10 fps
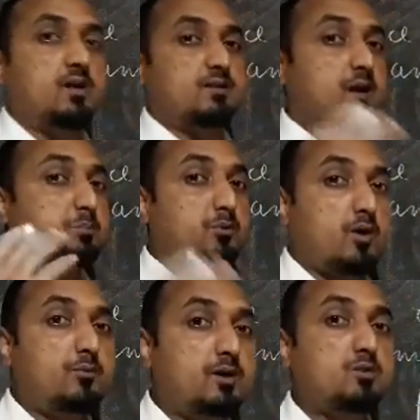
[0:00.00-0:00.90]
that
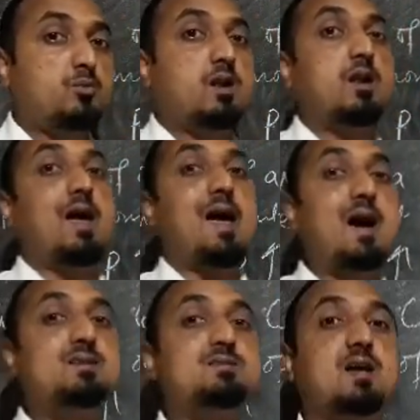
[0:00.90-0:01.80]
profit will
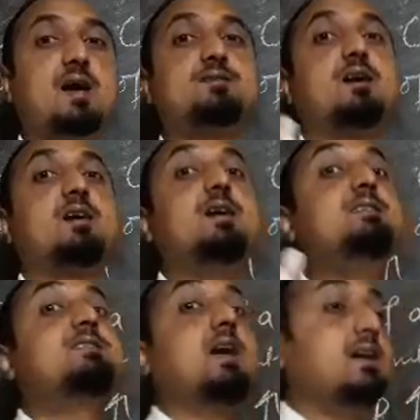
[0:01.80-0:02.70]
act as a
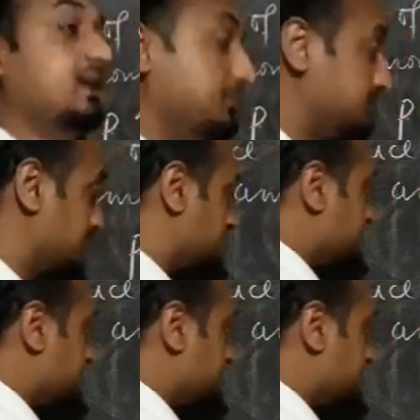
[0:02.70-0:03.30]
incentives,